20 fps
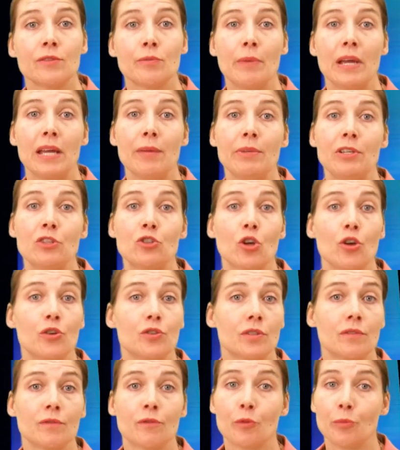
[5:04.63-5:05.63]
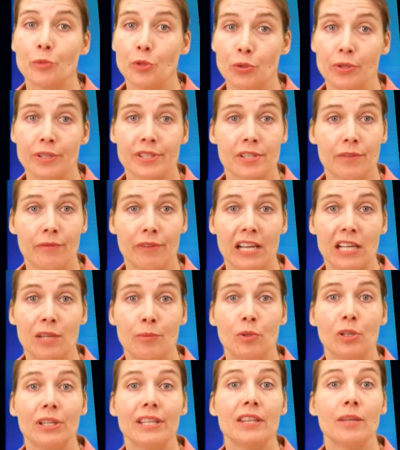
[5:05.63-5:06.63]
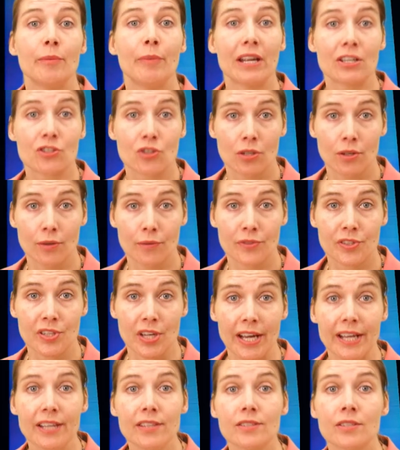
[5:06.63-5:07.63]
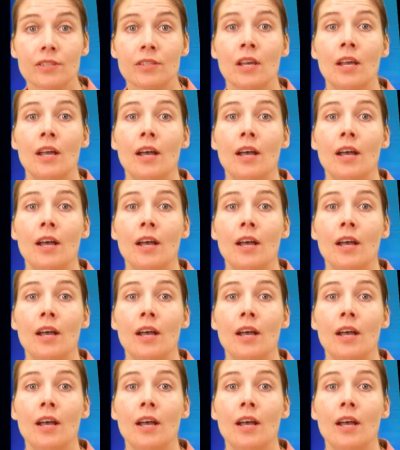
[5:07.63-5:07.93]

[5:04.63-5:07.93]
may be chosen from units available in the Bachelor of Science